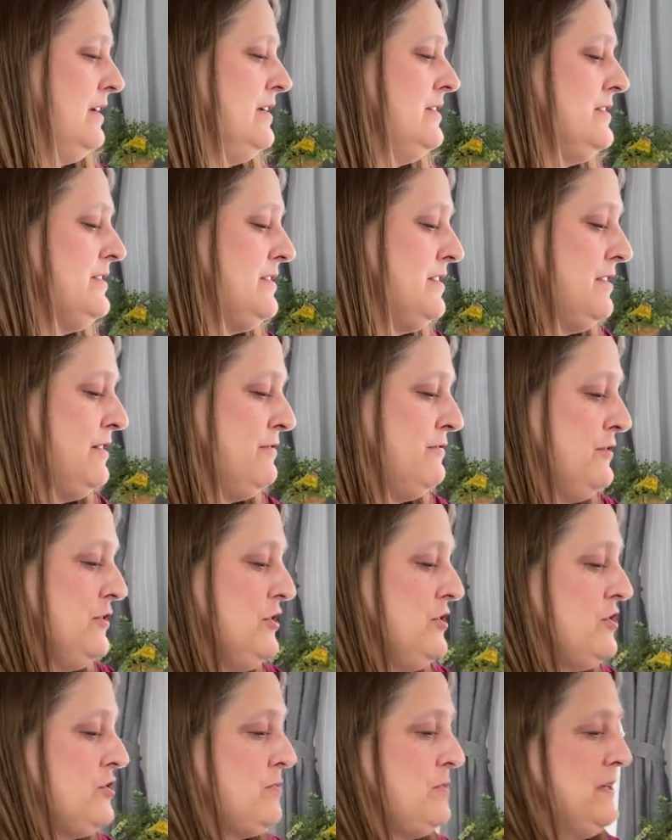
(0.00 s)
So the
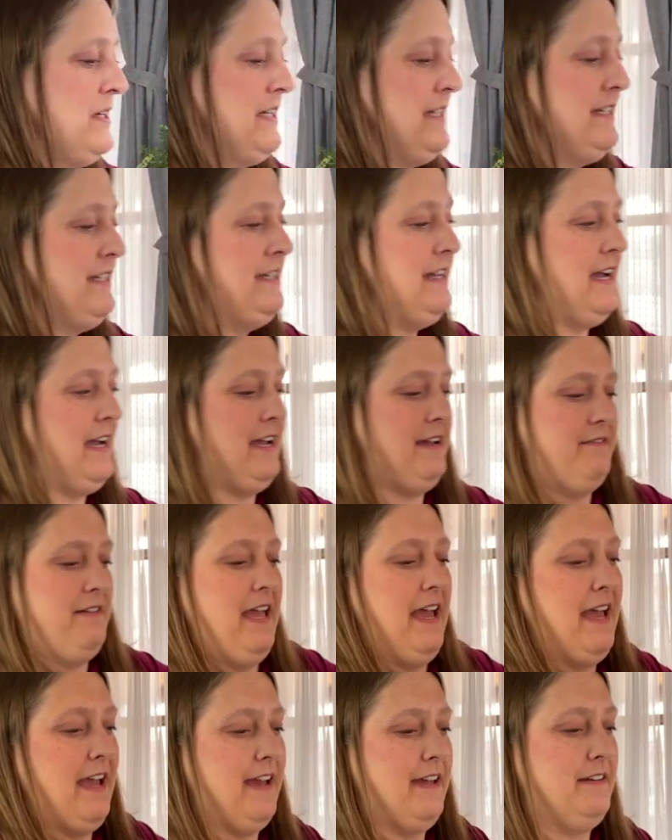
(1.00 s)
first one I've
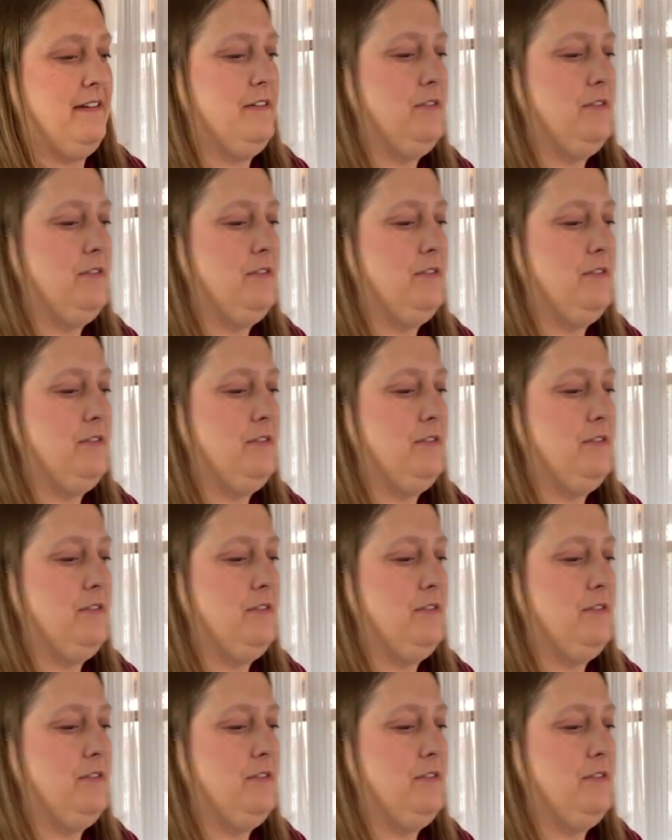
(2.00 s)
had,